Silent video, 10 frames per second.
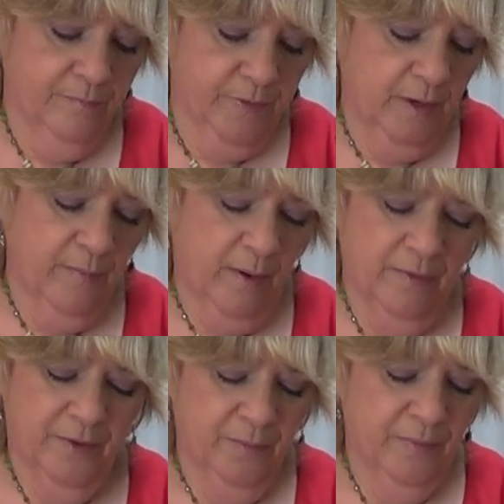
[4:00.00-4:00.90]
But I'm
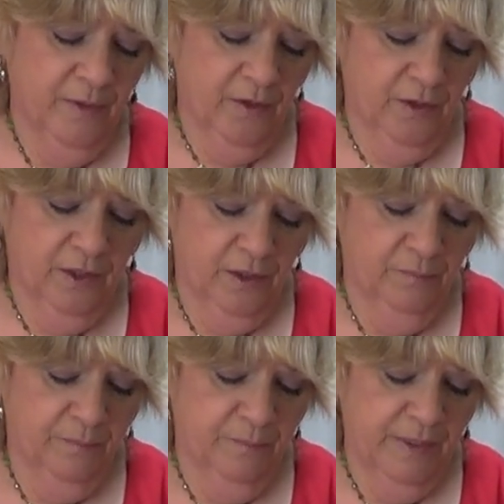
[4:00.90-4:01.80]
probably only going to
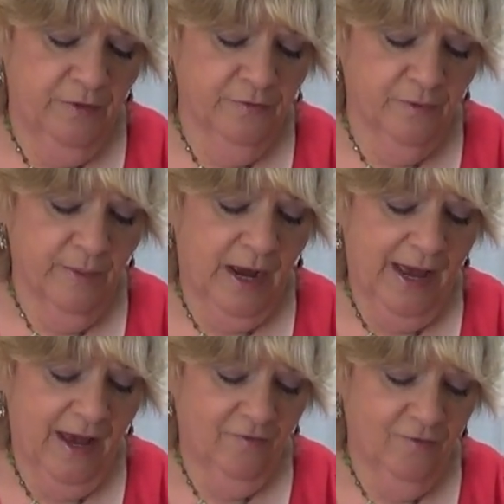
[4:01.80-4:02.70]
be using about
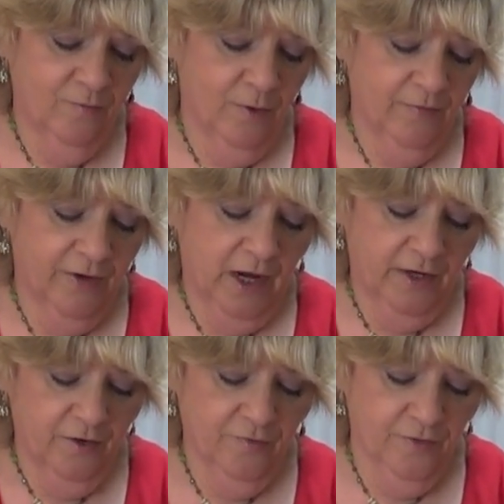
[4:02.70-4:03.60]
half of what I've
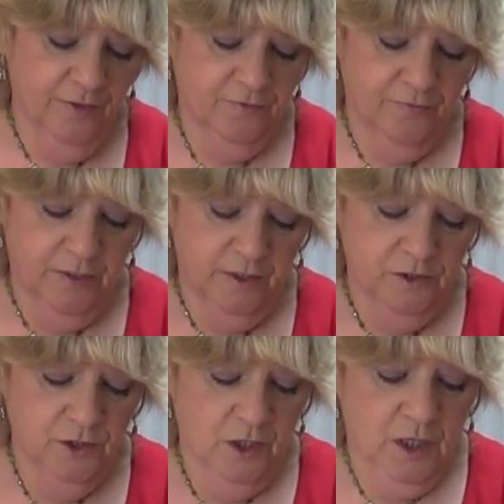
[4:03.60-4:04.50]
got here for this
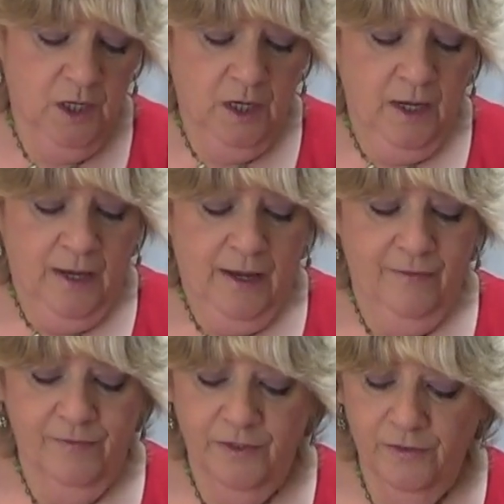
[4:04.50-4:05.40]
fish.
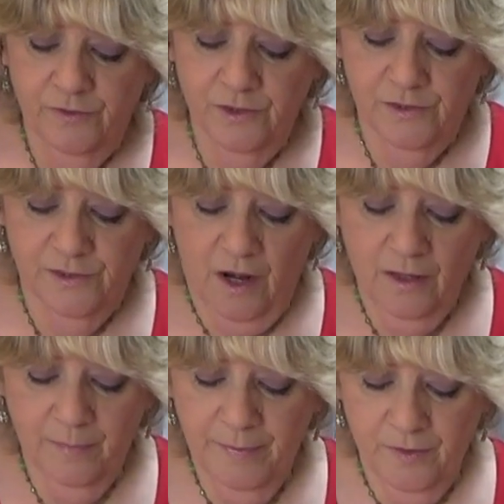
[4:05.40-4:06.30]
And then you just
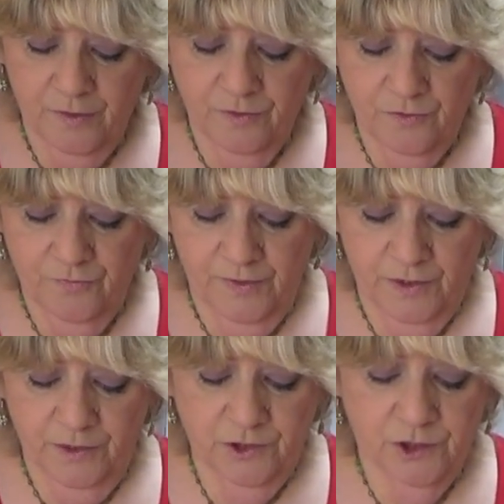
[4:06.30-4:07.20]
dollop it on your
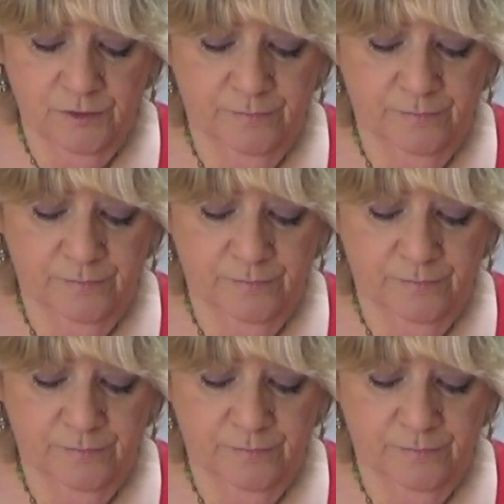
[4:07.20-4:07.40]
fish.